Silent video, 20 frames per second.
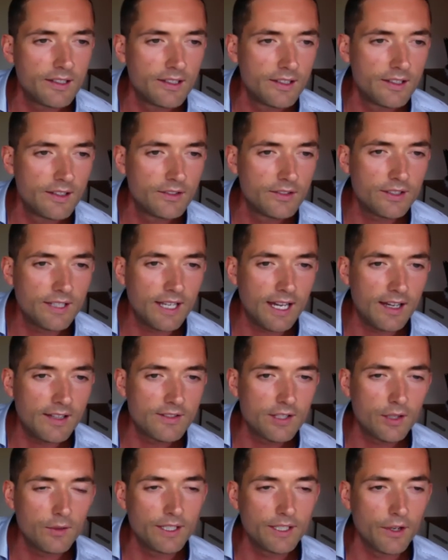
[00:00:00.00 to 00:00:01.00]
So yeah,
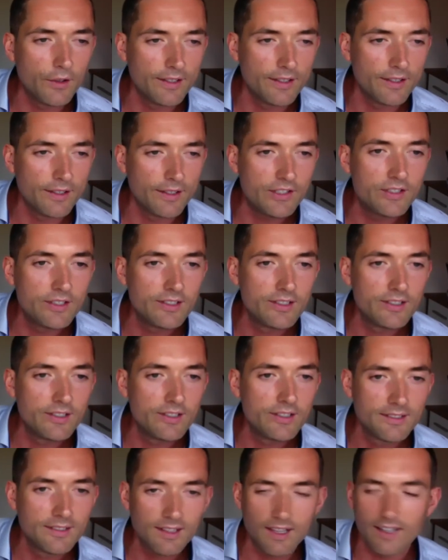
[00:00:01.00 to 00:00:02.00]
totally going Nation.
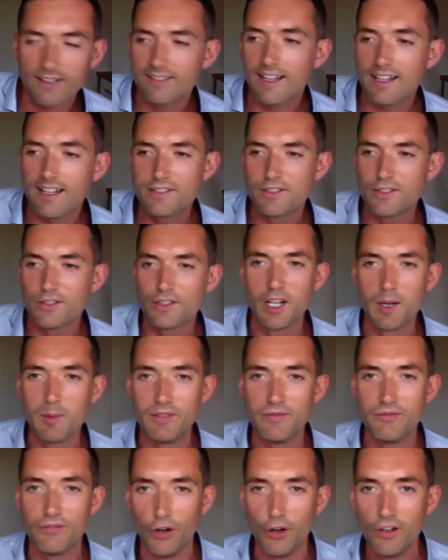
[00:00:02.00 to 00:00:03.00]
Like, that's just going to be
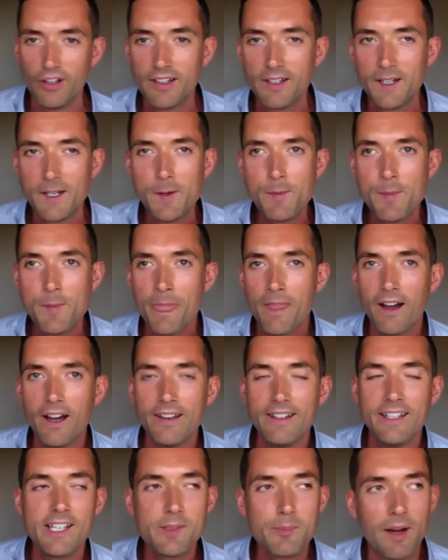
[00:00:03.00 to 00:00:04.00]
fun. And
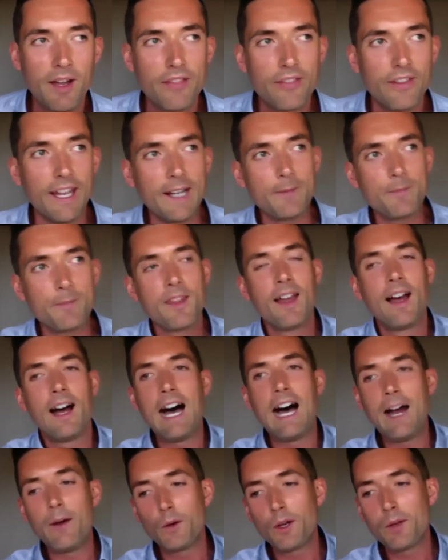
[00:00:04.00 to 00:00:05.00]
here's my thing.
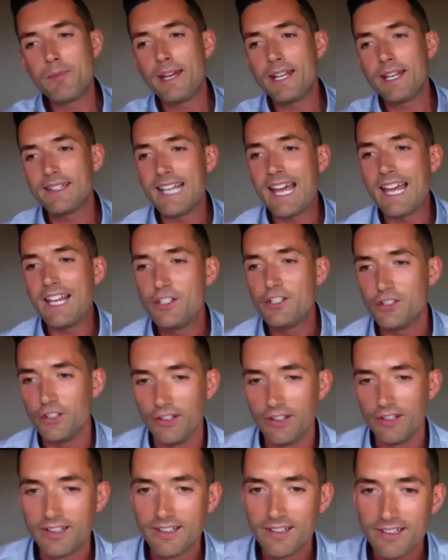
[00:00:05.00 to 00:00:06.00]
I want to make
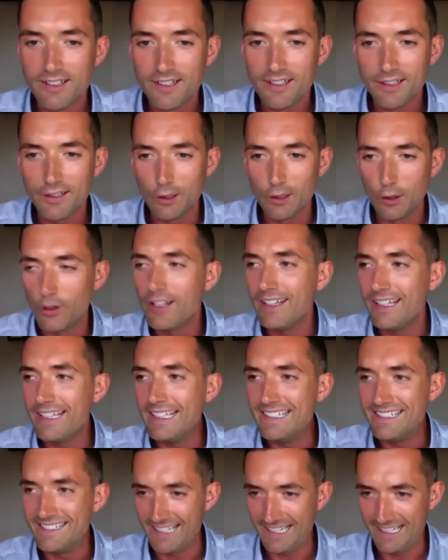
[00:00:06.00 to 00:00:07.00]
Nation look
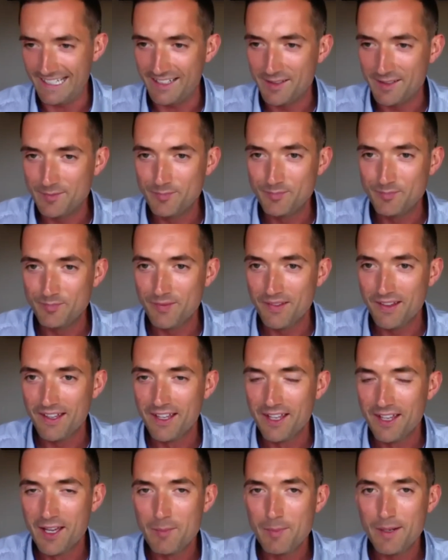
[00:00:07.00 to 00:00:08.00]
easy,
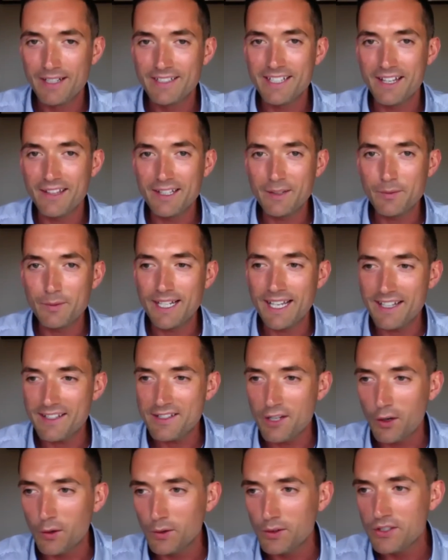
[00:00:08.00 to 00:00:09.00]
because I think we get
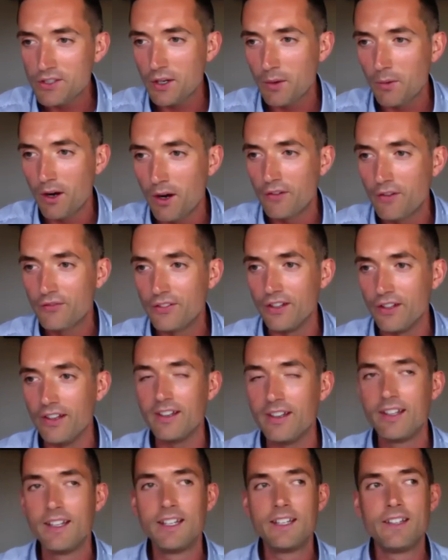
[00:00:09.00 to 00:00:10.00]
told so often
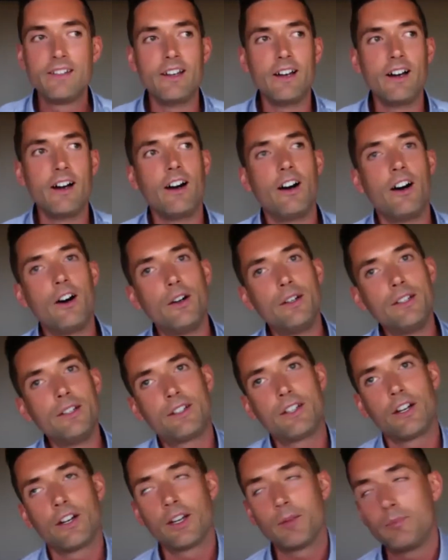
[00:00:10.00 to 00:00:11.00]
that, oh, you
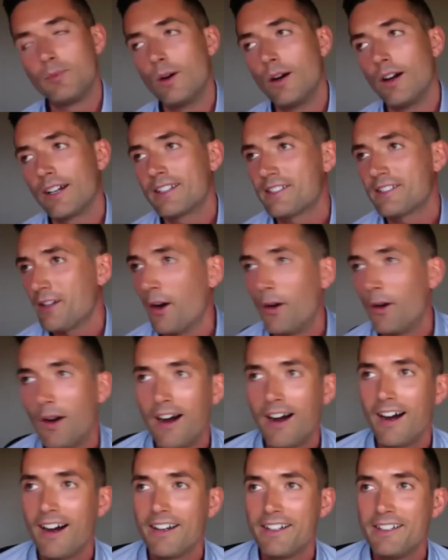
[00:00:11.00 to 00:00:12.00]
got to work so
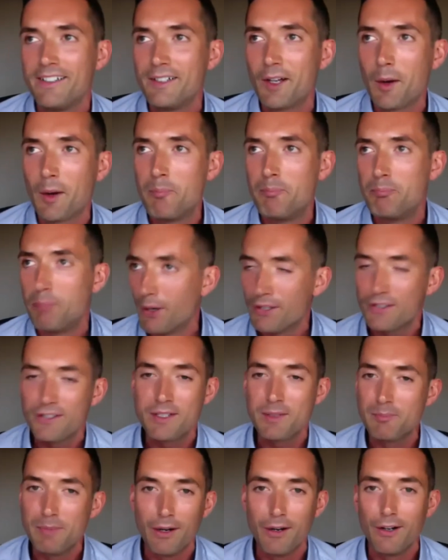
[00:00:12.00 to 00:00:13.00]
hard and you got to bust
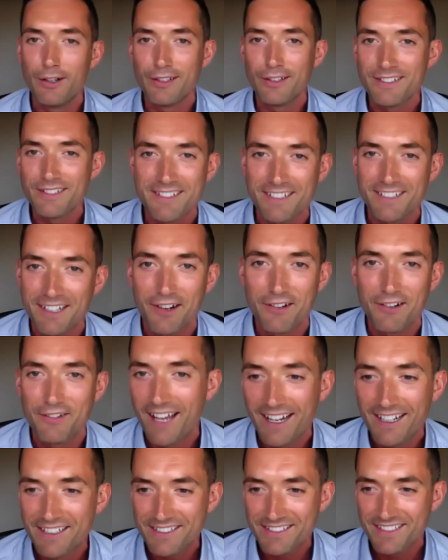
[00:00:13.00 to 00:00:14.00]
your balls to go
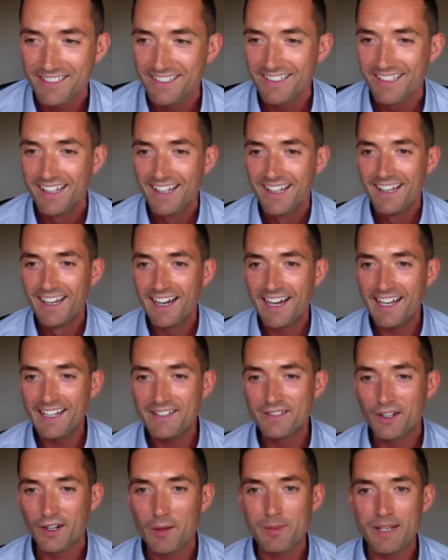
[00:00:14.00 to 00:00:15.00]
Nation, and you've
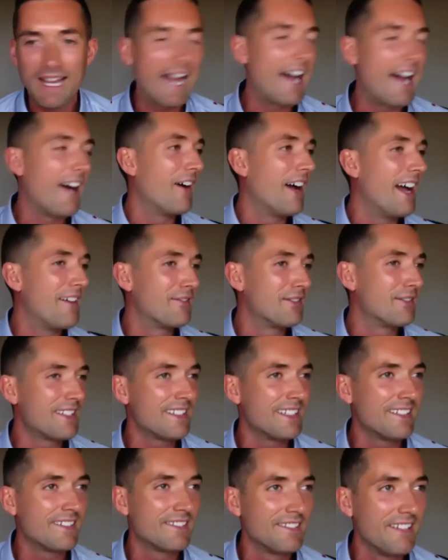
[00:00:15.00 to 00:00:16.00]
got to be out every
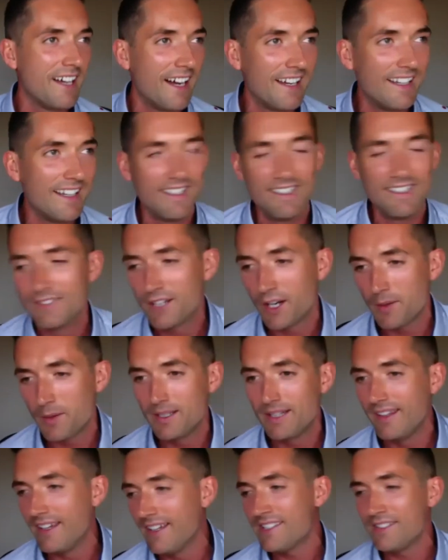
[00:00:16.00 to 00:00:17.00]
single night, and you've got to be
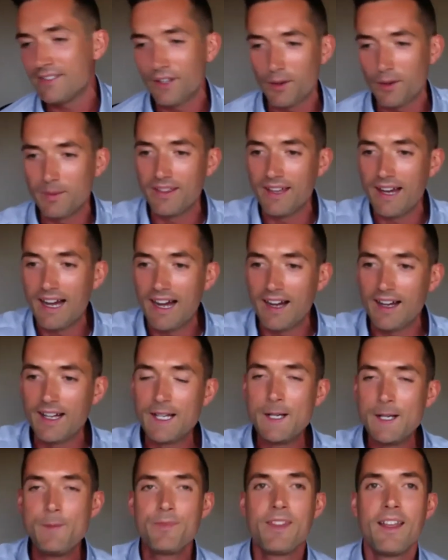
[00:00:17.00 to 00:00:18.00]
this, you've got to be that.
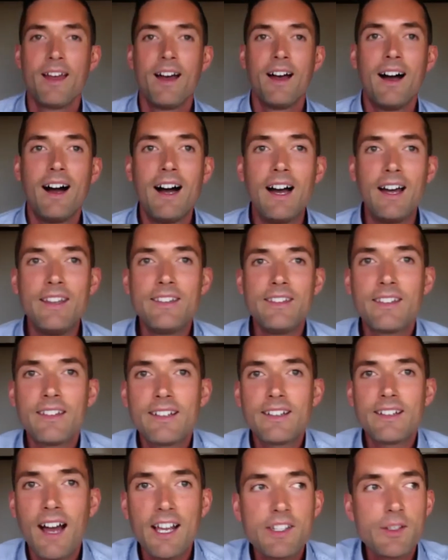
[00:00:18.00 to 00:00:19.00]
And
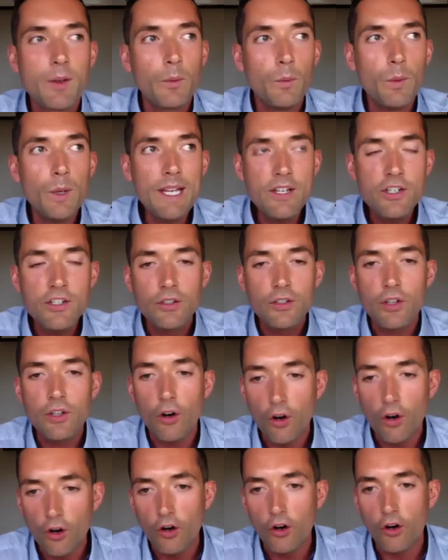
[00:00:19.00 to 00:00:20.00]
guys, we should
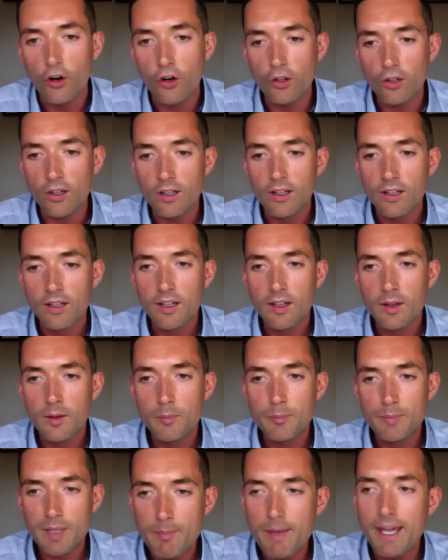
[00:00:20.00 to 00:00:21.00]
all
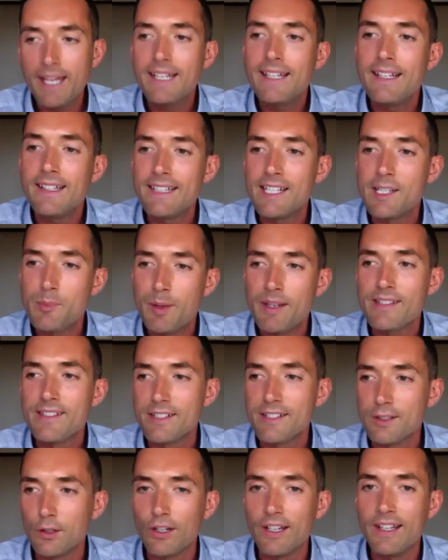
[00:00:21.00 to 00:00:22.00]
be making this
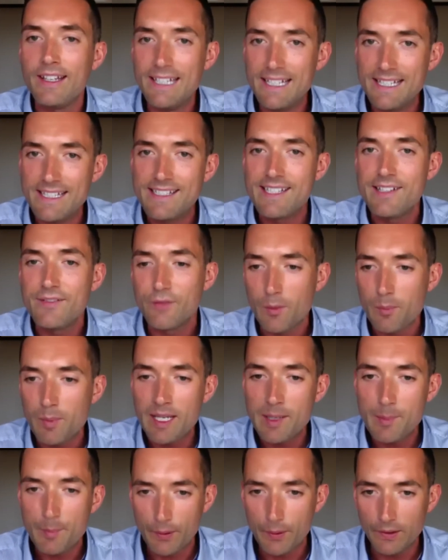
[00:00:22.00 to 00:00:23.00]
business look easy for
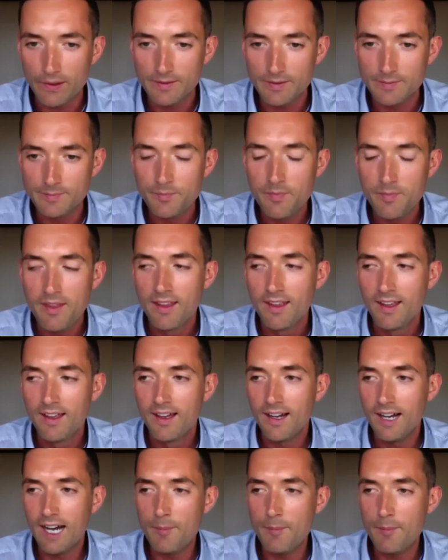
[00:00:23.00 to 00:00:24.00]
people.
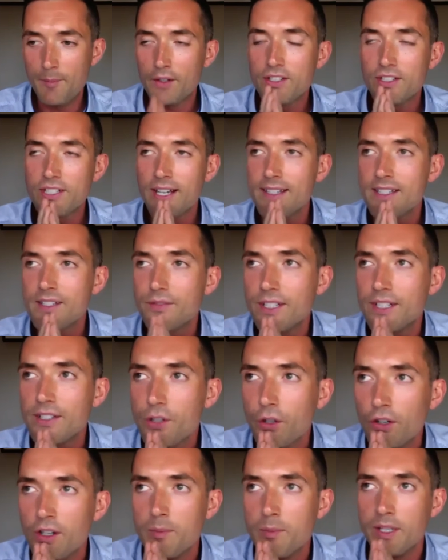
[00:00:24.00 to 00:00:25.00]
I was chatting to
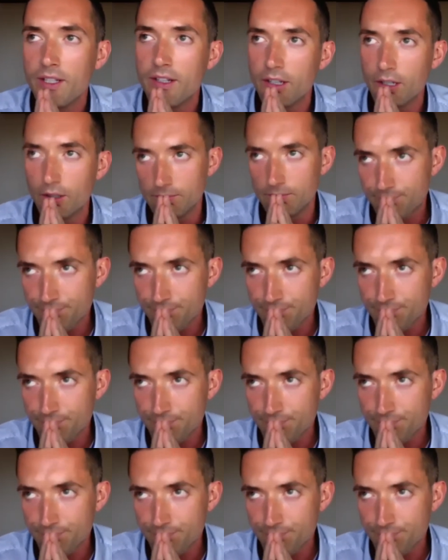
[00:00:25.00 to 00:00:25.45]
Victoria McHugh.